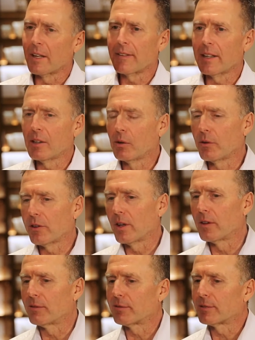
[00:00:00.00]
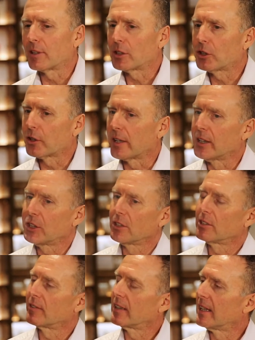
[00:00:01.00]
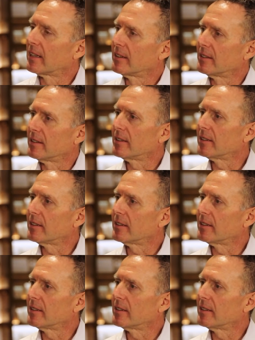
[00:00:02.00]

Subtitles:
And I think also the frustrations of a legacy